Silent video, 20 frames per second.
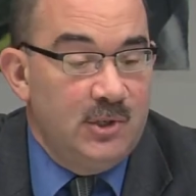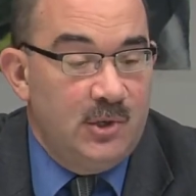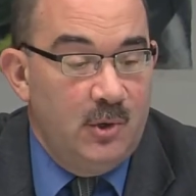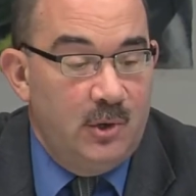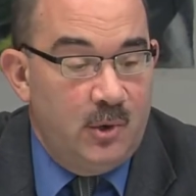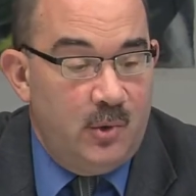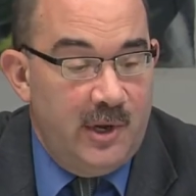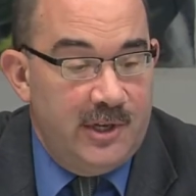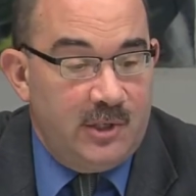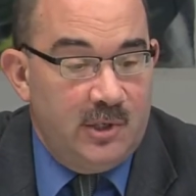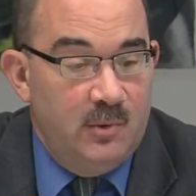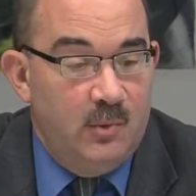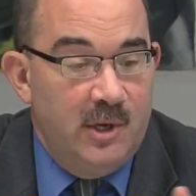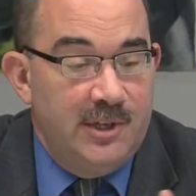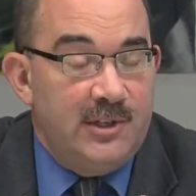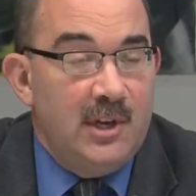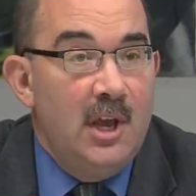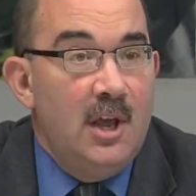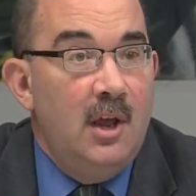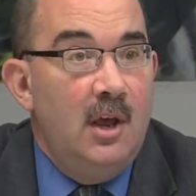So the question
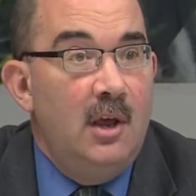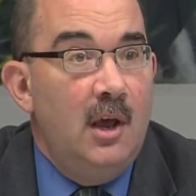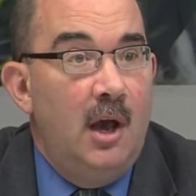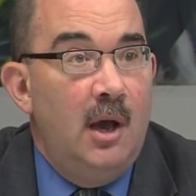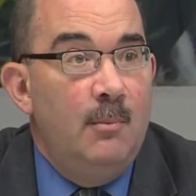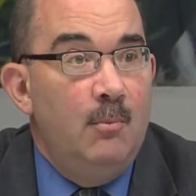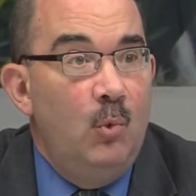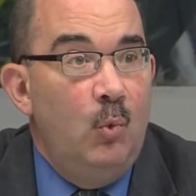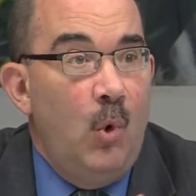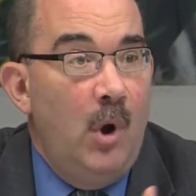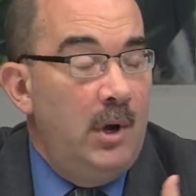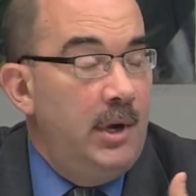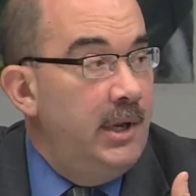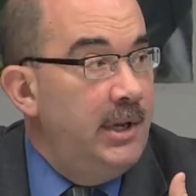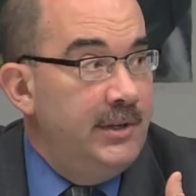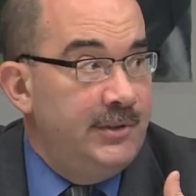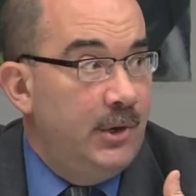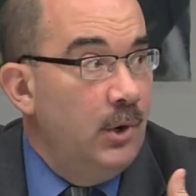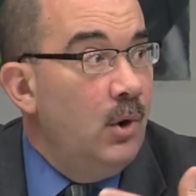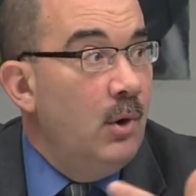was, what
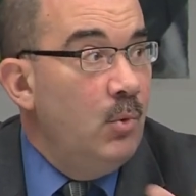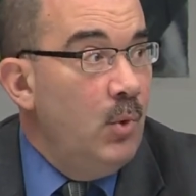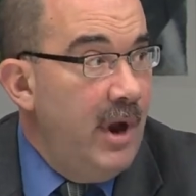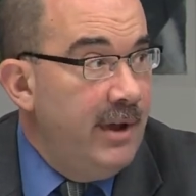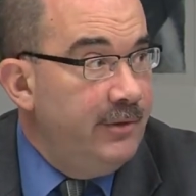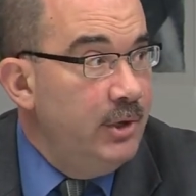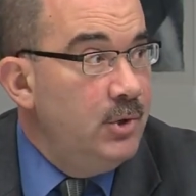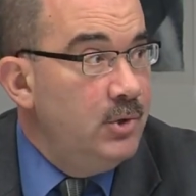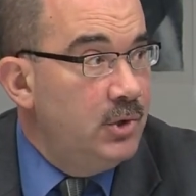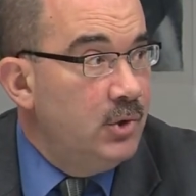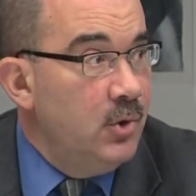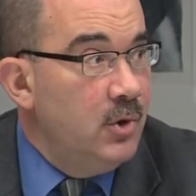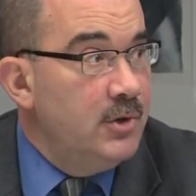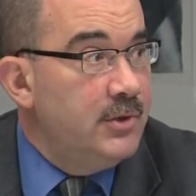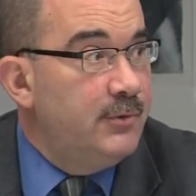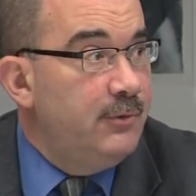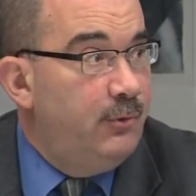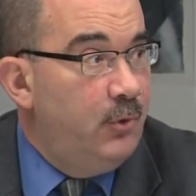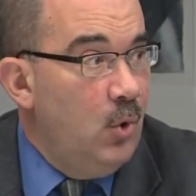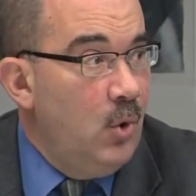is there a revenue
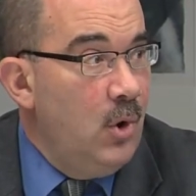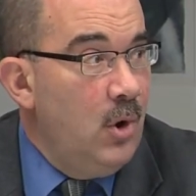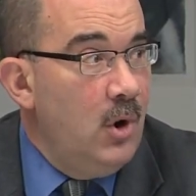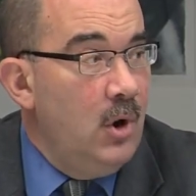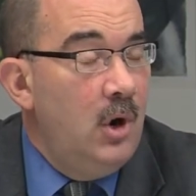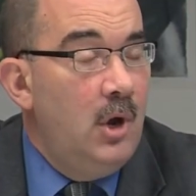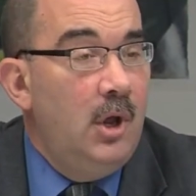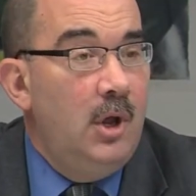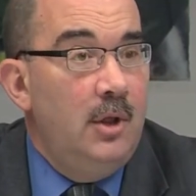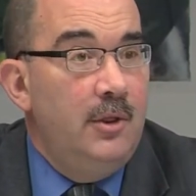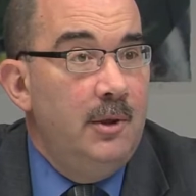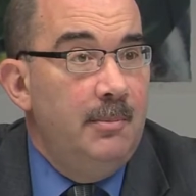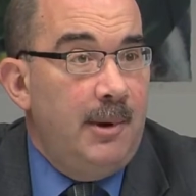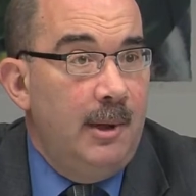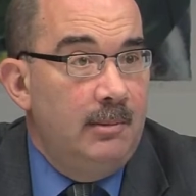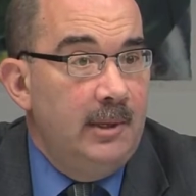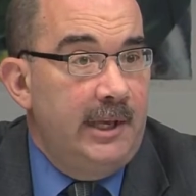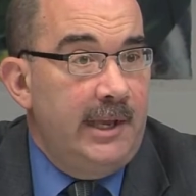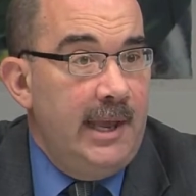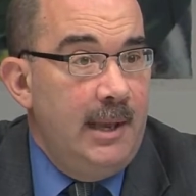source for the
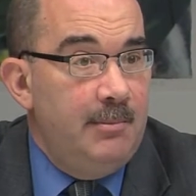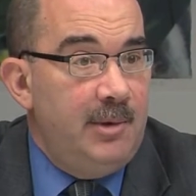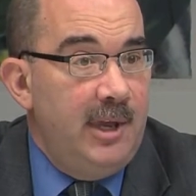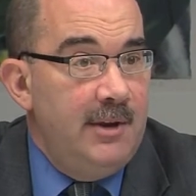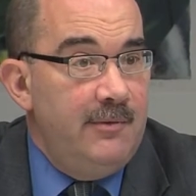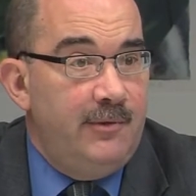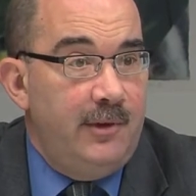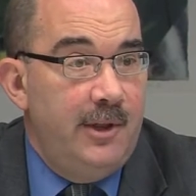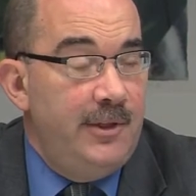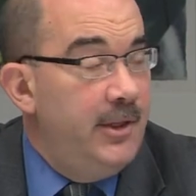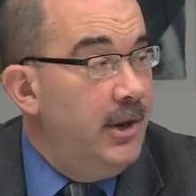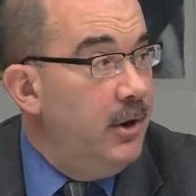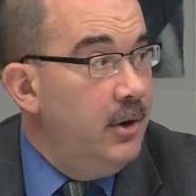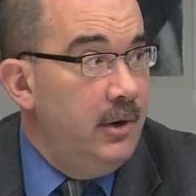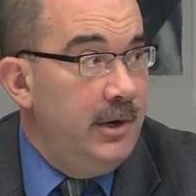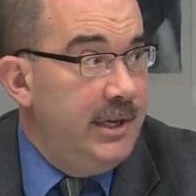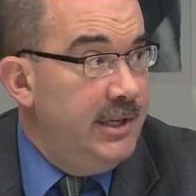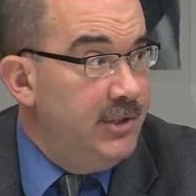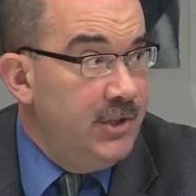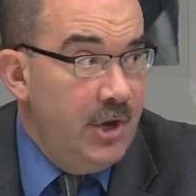public campaign fund? There
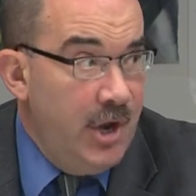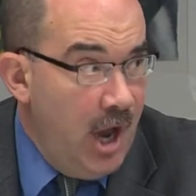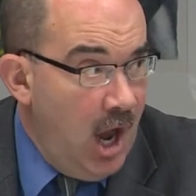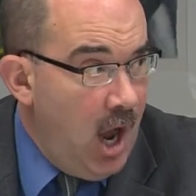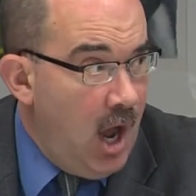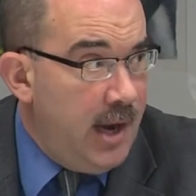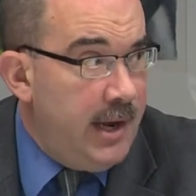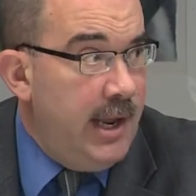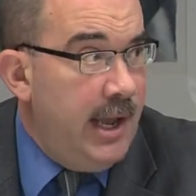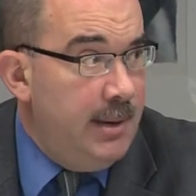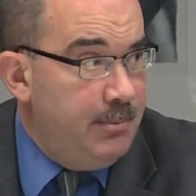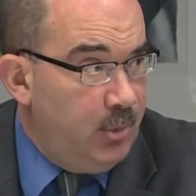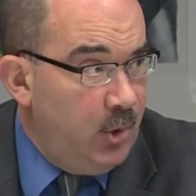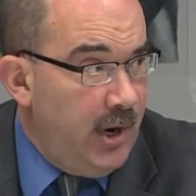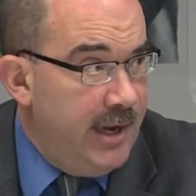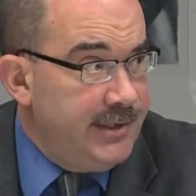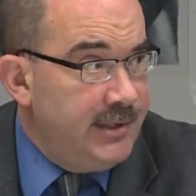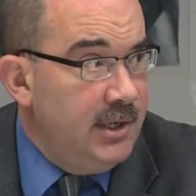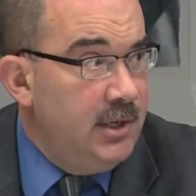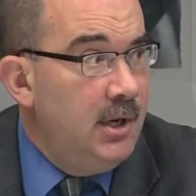is not at
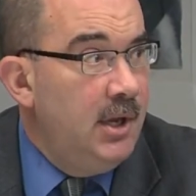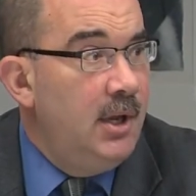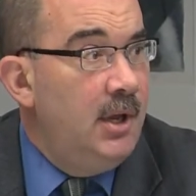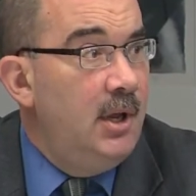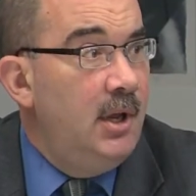present.